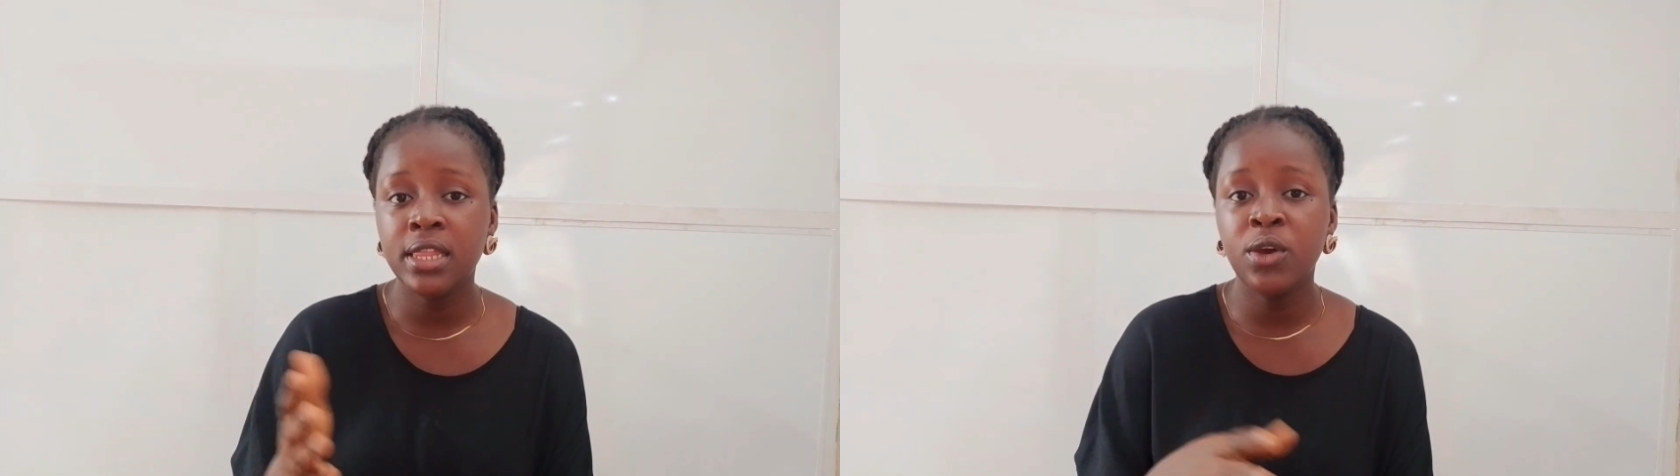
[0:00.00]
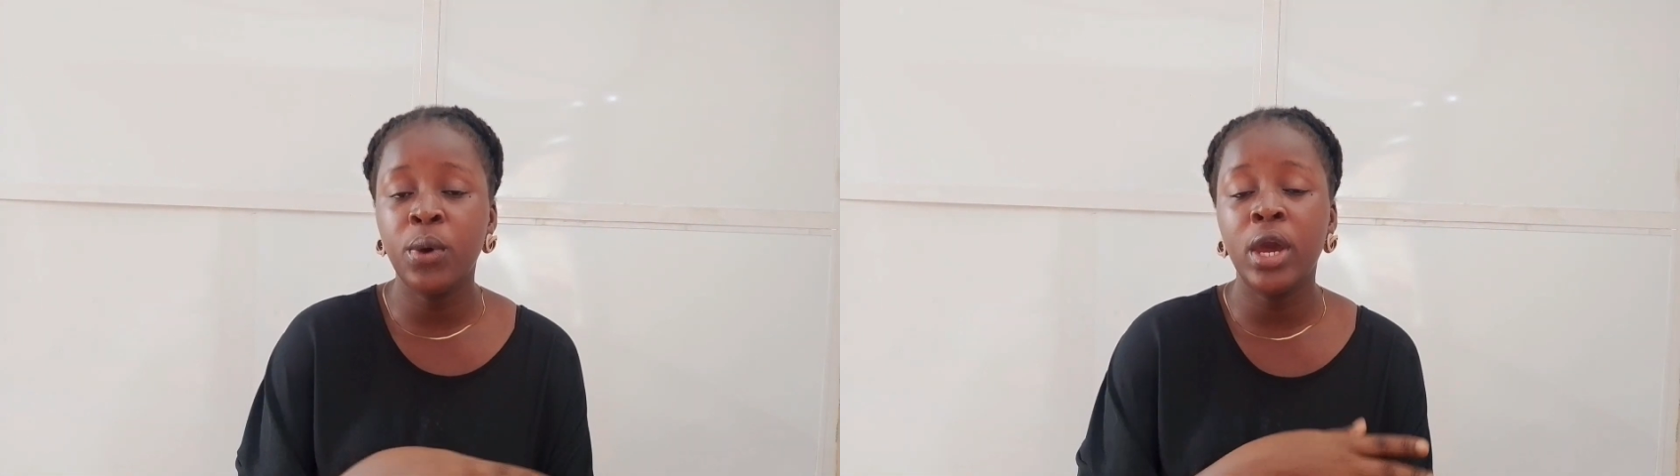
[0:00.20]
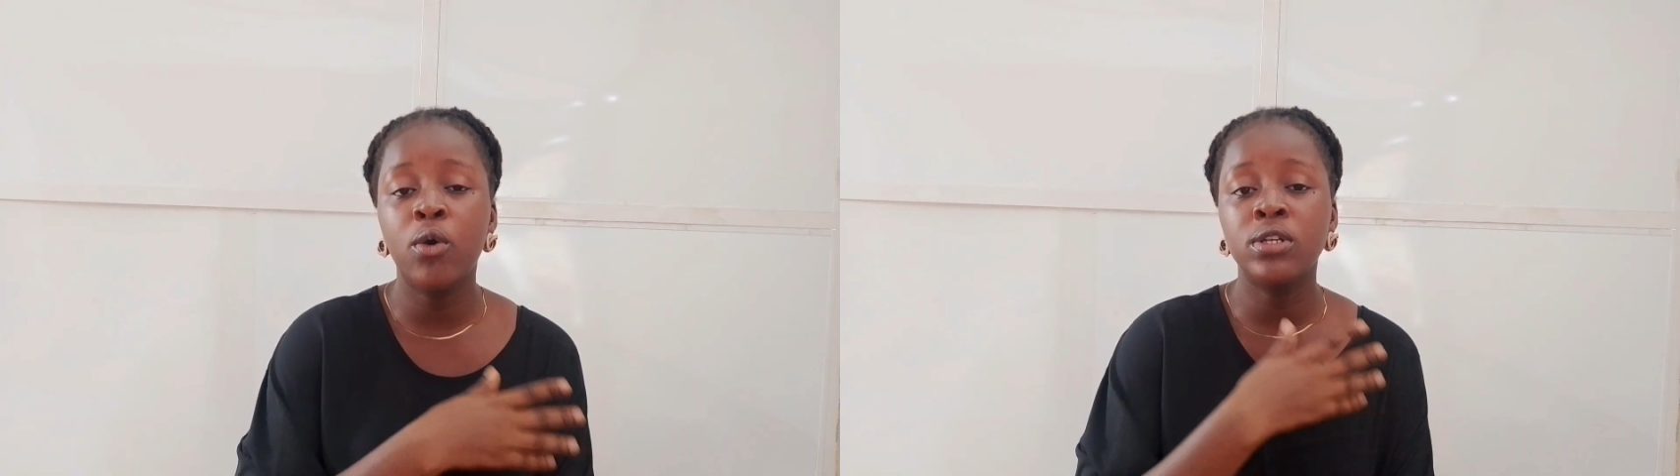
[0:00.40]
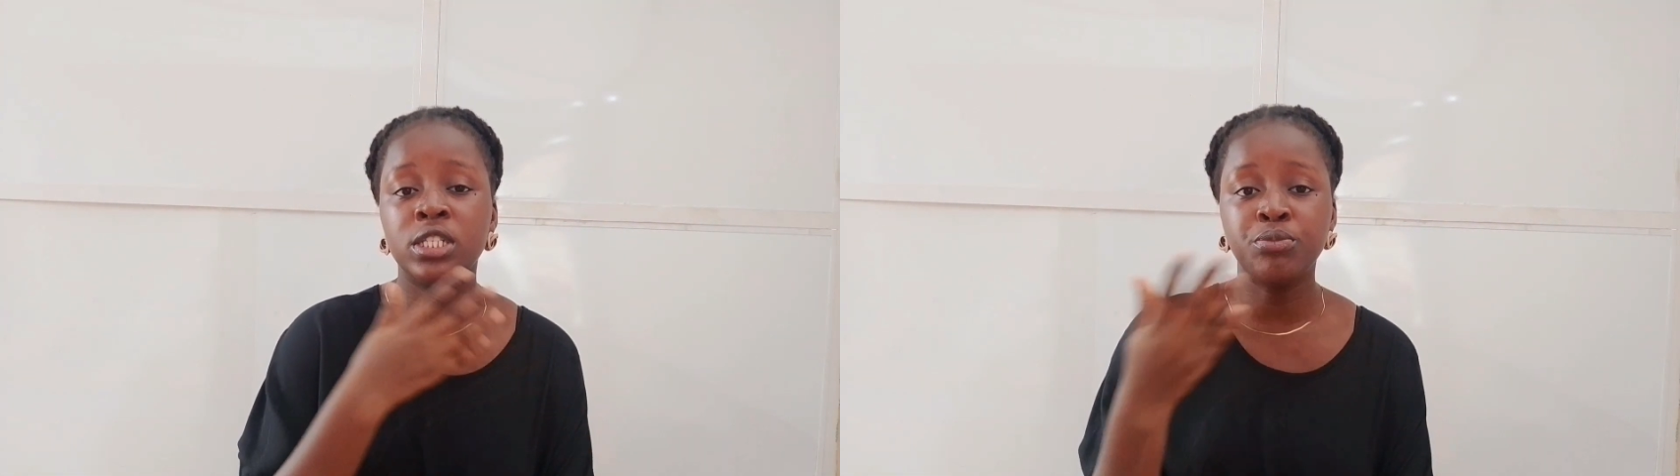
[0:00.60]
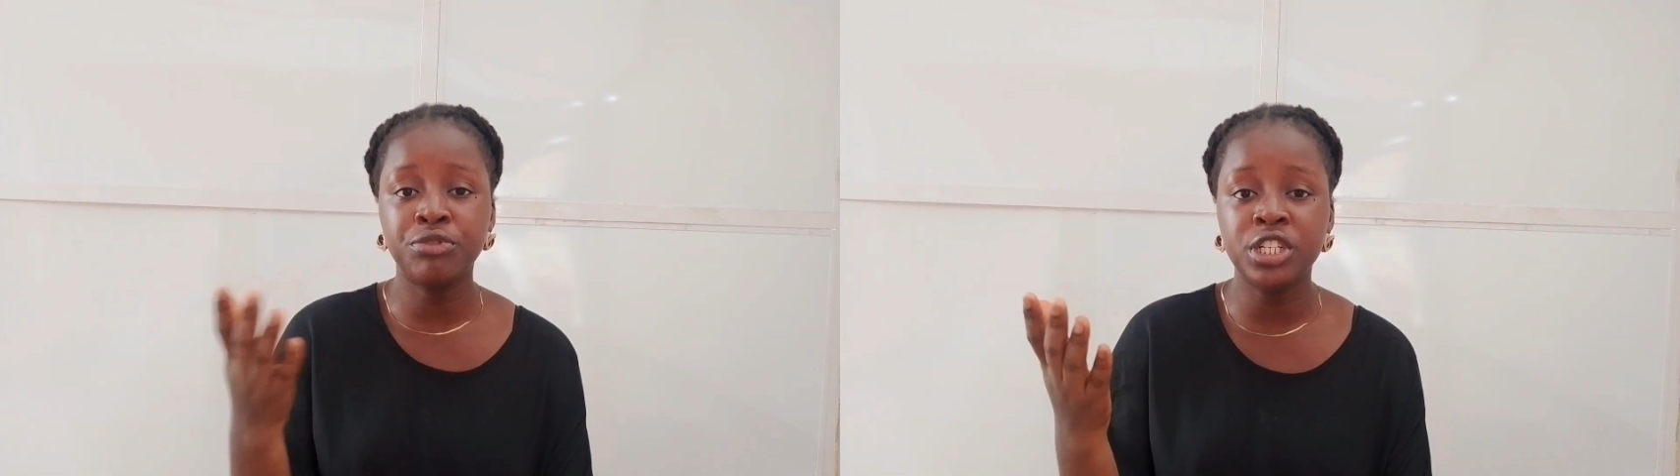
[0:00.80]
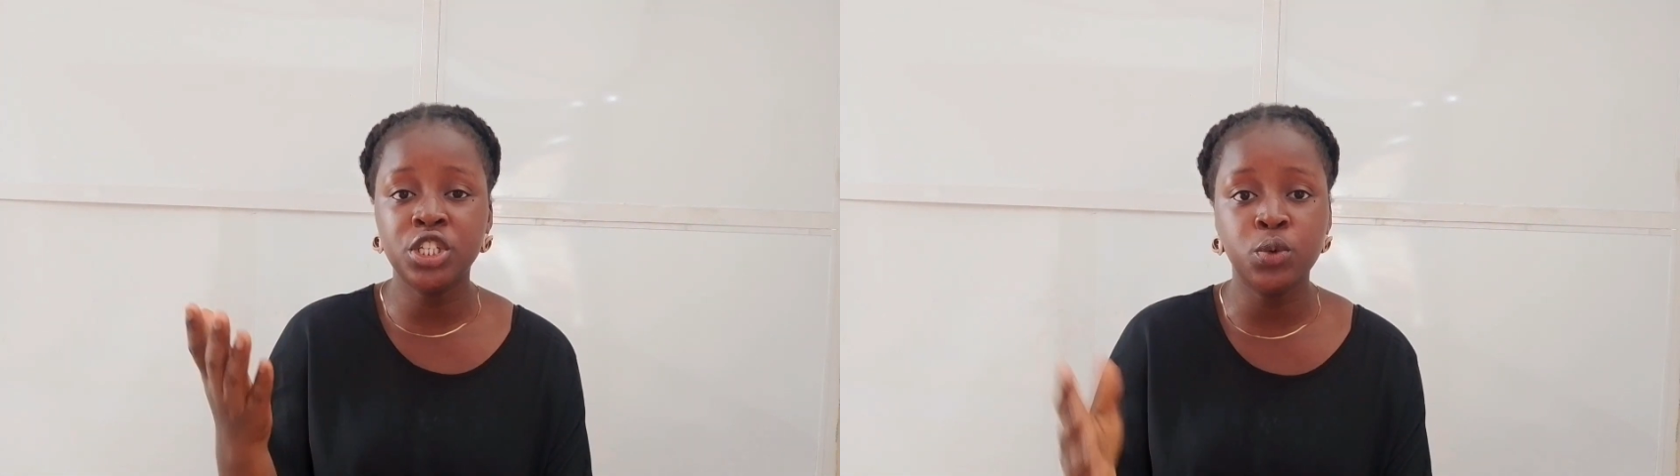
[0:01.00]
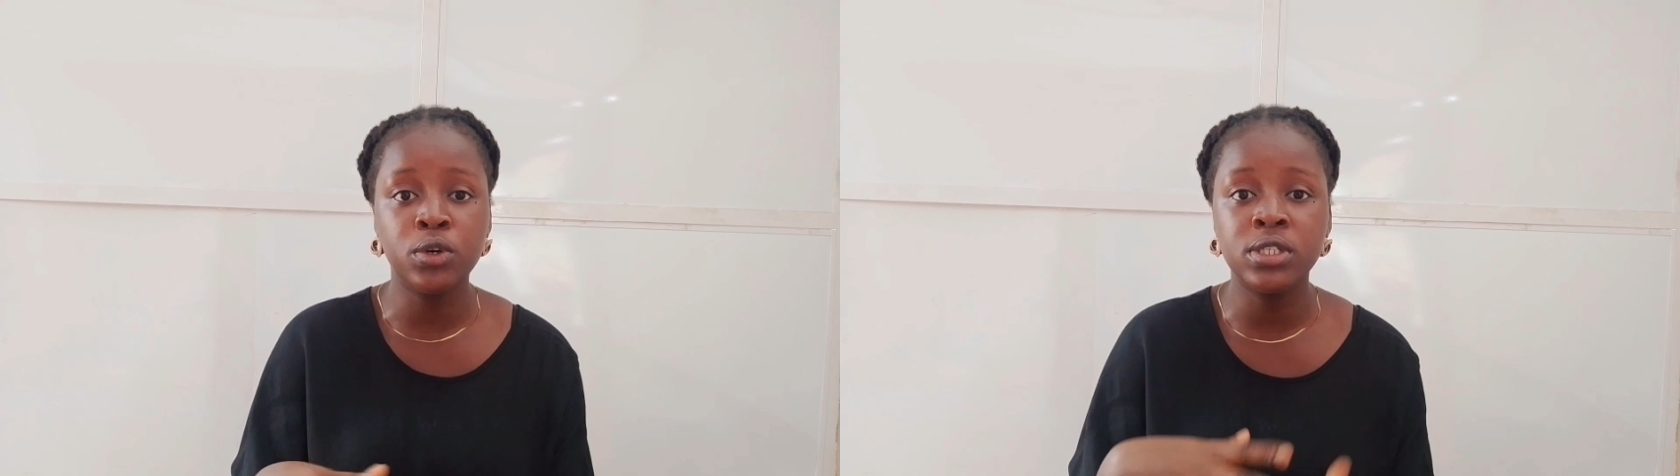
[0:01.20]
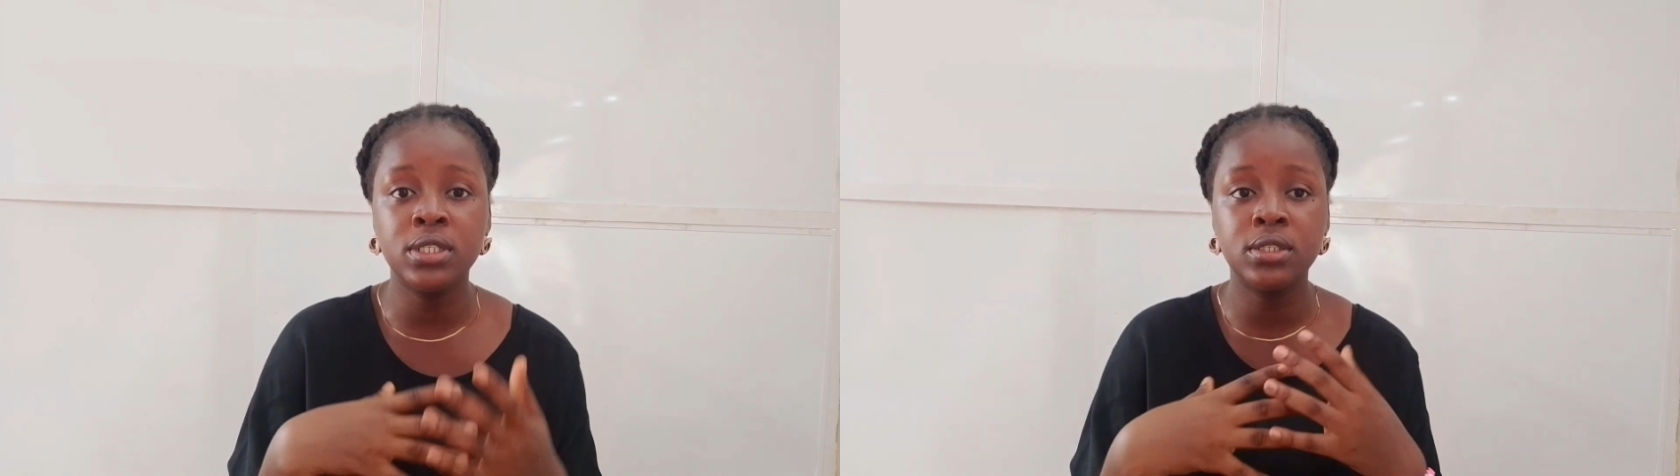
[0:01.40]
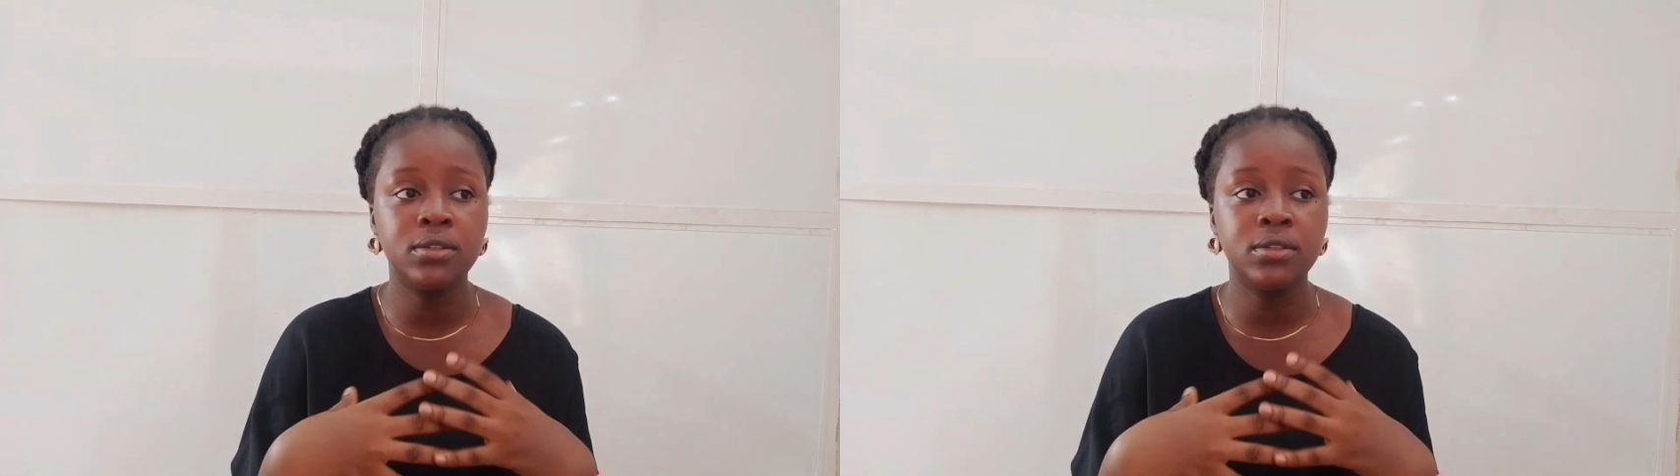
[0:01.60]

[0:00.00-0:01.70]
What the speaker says: they were on the bridge, it was